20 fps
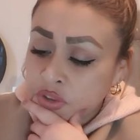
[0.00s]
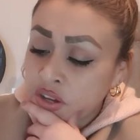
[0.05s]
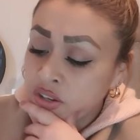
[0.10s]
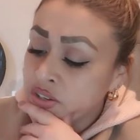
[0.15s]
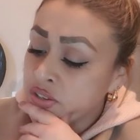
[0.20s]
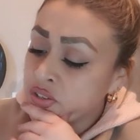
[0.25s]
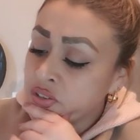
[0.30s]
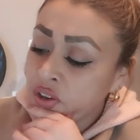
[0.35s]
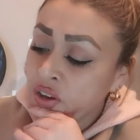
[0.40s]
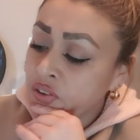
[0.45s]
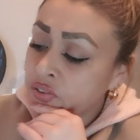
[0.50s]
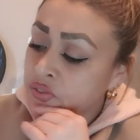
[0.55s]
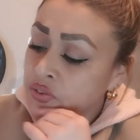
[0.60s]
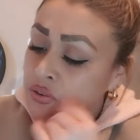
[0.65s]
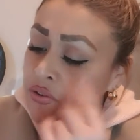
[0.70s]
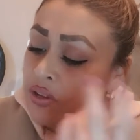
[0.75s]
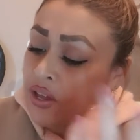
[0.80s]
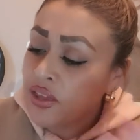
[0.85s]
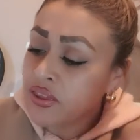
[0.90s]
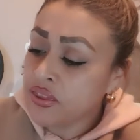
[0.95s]
I just, I
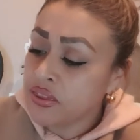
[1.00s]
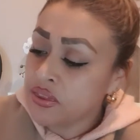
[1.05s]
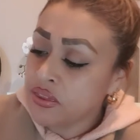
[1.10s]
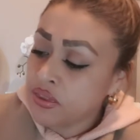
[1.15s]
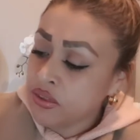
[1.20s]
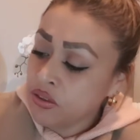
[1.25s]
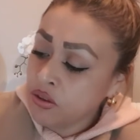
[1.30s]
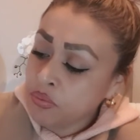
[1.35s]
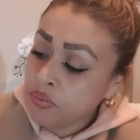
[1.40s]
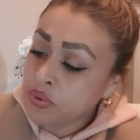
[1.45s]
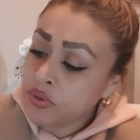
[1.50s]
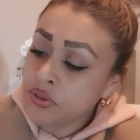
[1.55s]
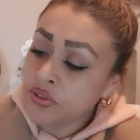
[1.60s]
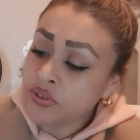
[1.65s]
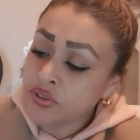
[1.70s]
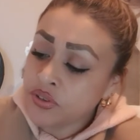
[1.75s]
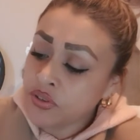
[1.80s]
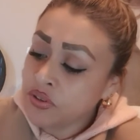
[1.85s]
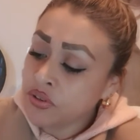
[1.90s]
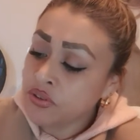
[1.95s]
feel like your
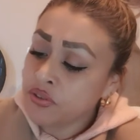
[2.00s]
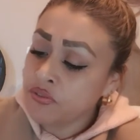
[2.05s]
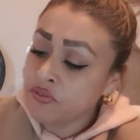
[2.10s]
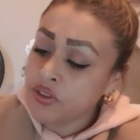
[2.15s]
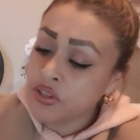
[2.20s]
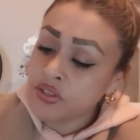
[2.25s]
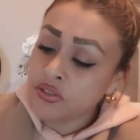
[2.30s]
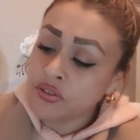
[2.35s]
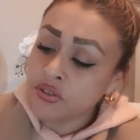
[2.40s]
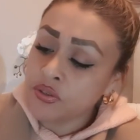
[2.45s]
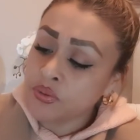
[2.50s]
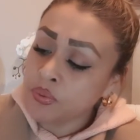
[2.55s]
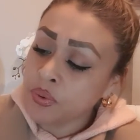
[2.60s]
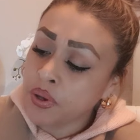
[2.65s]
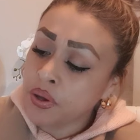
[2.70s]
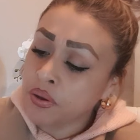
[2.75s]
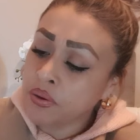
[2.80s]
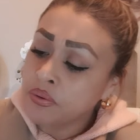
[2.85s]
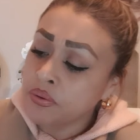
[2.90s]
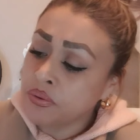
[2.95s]
person's on the fence as
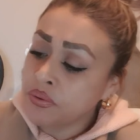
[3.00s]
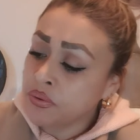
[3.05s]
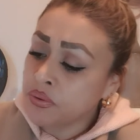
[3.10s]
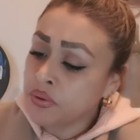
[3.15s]
well.